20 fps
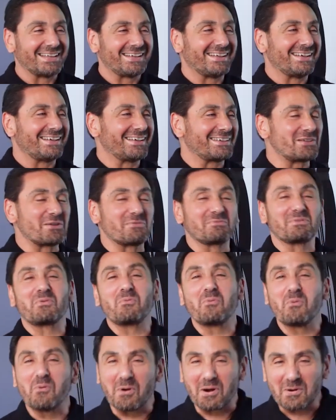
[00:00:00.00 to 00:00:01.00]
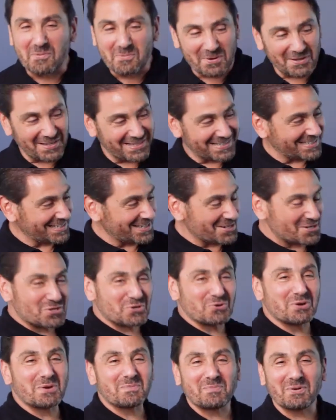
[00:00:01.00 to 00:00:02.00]
Your reward was a
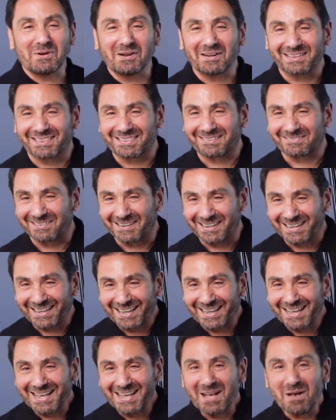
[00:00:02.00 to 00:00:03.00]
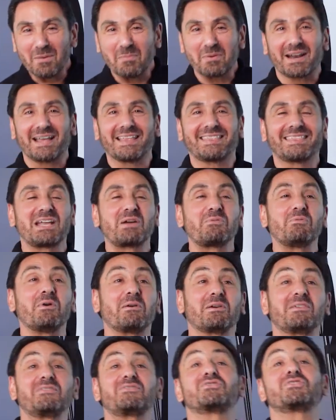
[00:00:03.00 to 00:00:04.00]
short part 3, but I think what
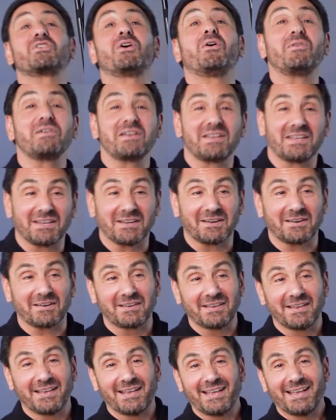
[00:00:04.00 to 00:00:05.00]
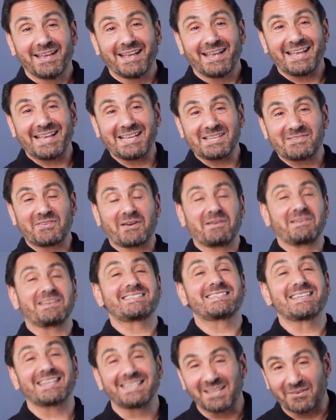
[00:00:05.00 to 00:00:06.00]
we've shown here is very
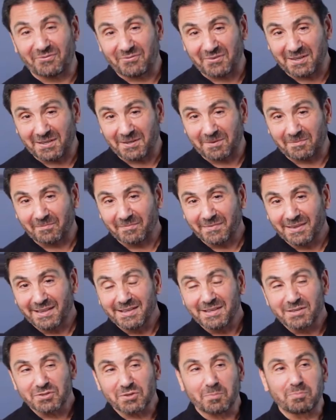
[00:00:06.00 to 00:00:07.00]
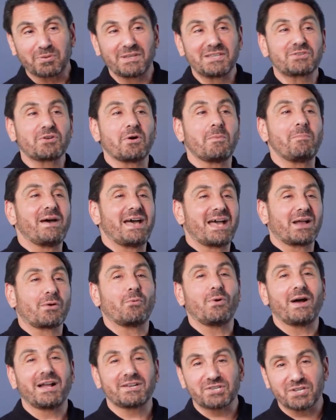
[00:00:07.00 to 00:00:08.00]
significant. So please go back,
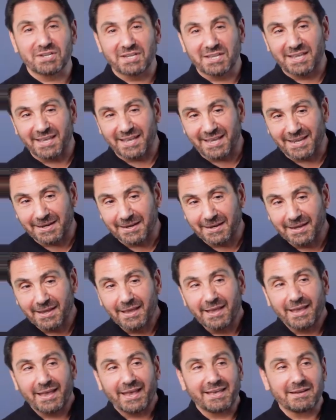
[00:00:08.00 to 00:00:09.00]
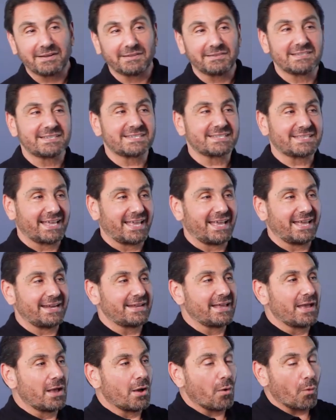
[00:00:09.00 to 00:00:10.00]
watch it again, and
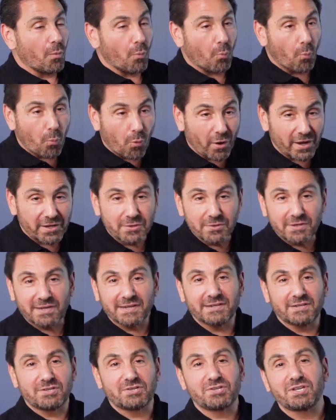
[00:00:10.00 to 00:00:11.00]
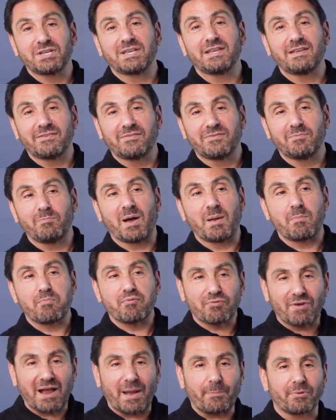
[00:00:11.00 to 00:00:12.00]
understand what you can achieve by
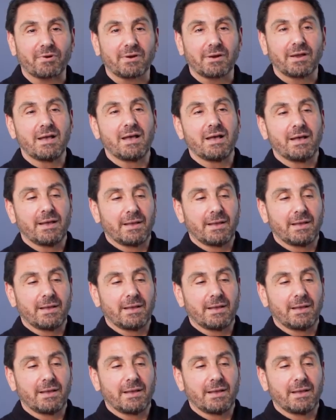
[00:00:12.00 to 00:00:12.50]
proper